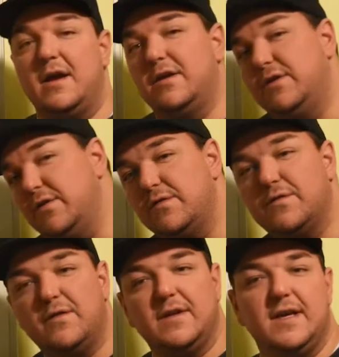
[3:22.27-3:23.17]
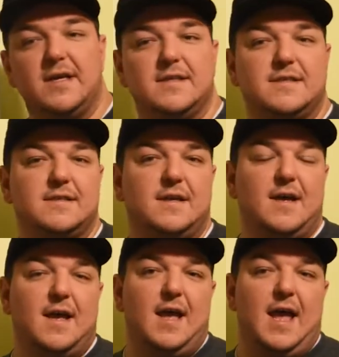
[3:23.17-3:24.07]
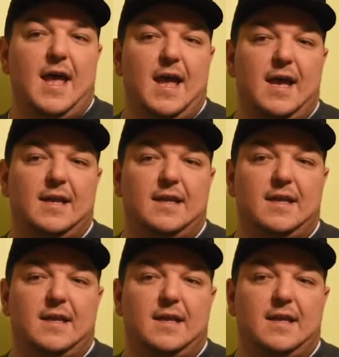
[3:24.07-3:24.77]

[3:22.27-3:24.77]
usefulness, and